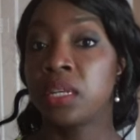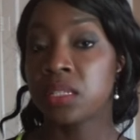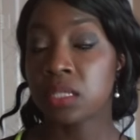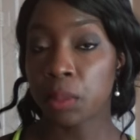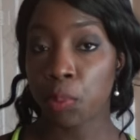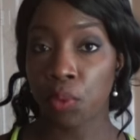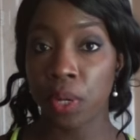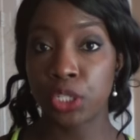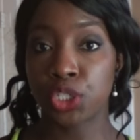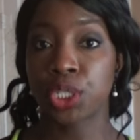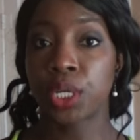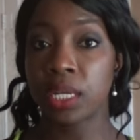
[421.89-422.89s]

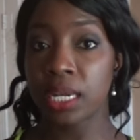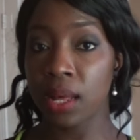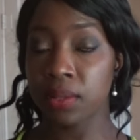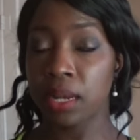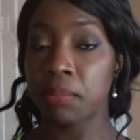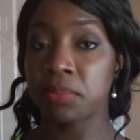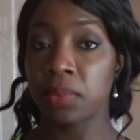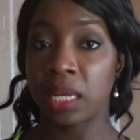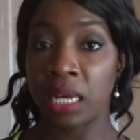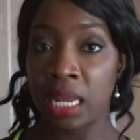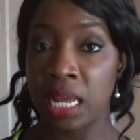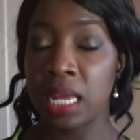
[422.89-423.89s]
separation. Now that I'm
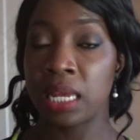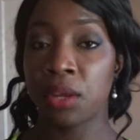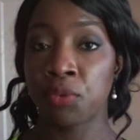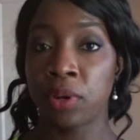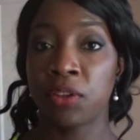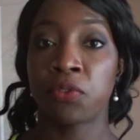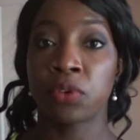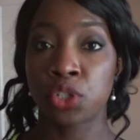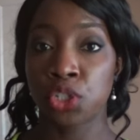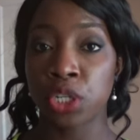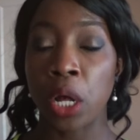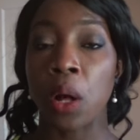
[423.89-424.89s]
cutting, getting ready for a
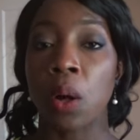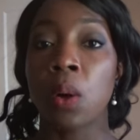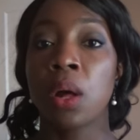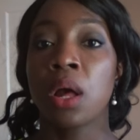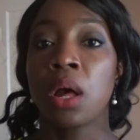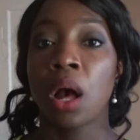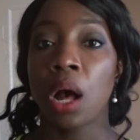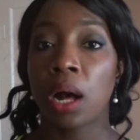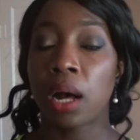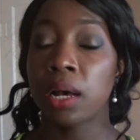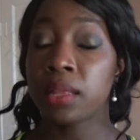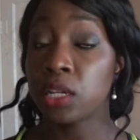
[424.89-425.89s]
show,
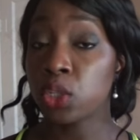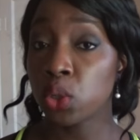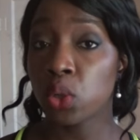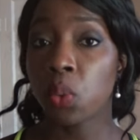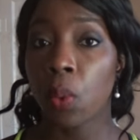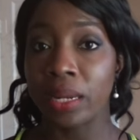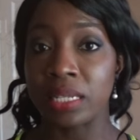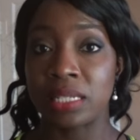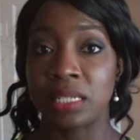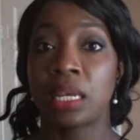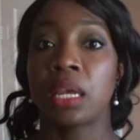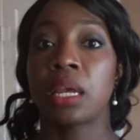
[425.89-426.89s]
they do want to
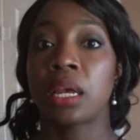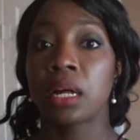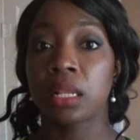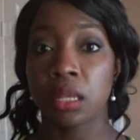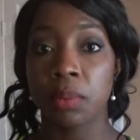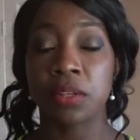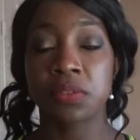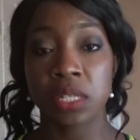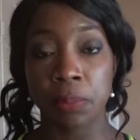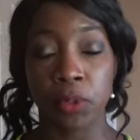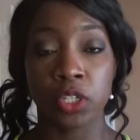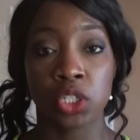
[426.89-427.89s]
see a little bit of
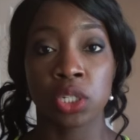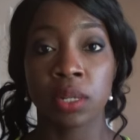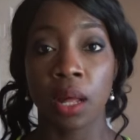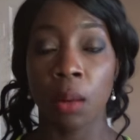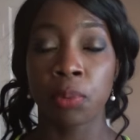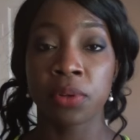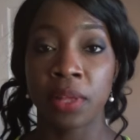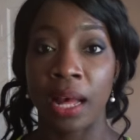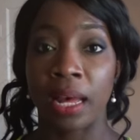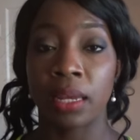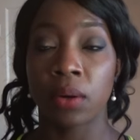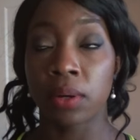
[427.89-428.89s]
separation in the upper
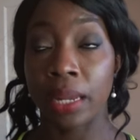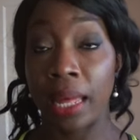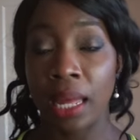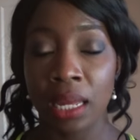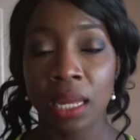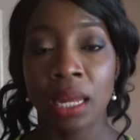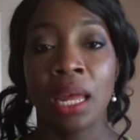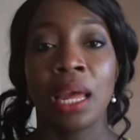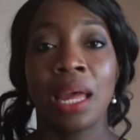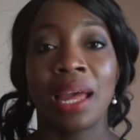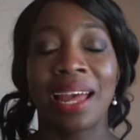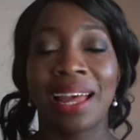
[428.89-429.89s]
thigh or leg.
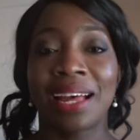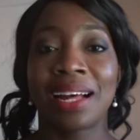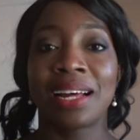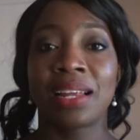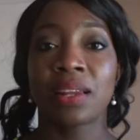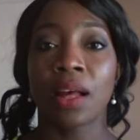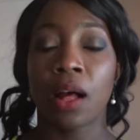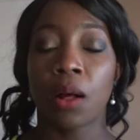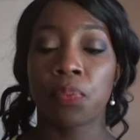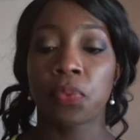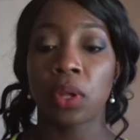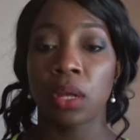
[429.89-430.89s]

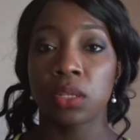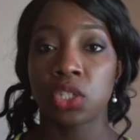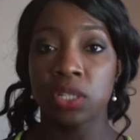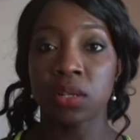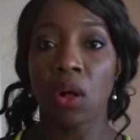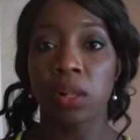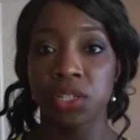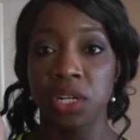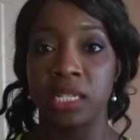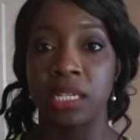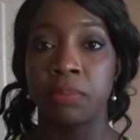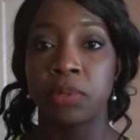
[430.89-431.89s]
And just
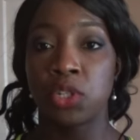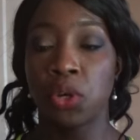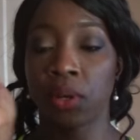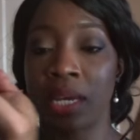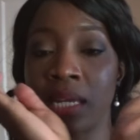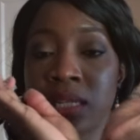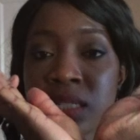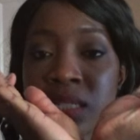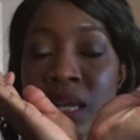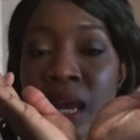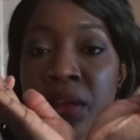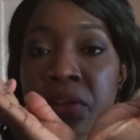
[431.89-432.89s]
alternating, putting your heels
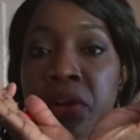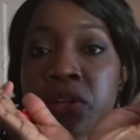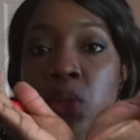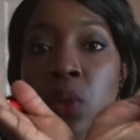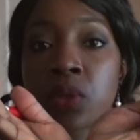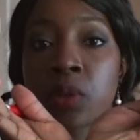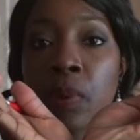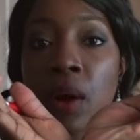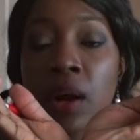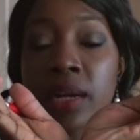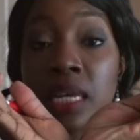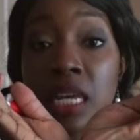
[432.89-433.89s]
together, toes
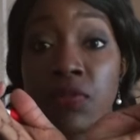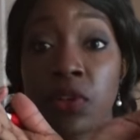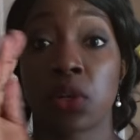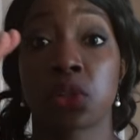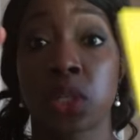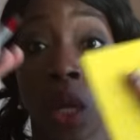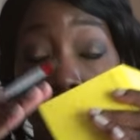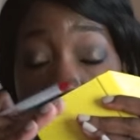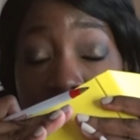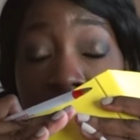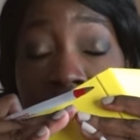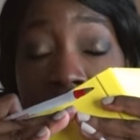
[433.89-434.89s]
apart, even your
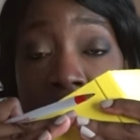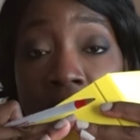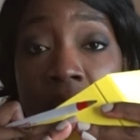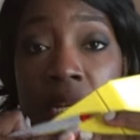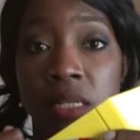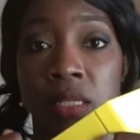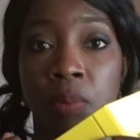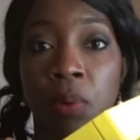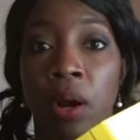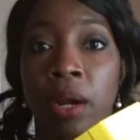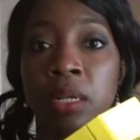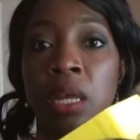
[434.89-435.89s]
toes together and heels
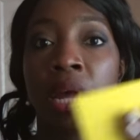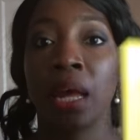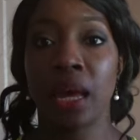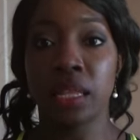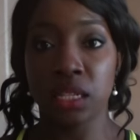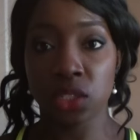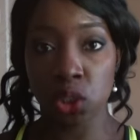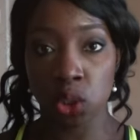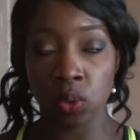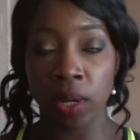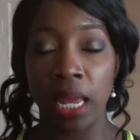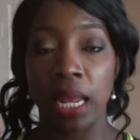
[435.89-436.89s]
apart, and then
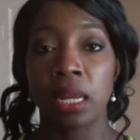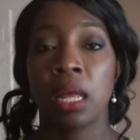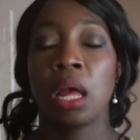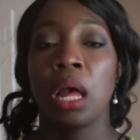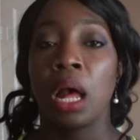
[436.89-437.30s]
straight.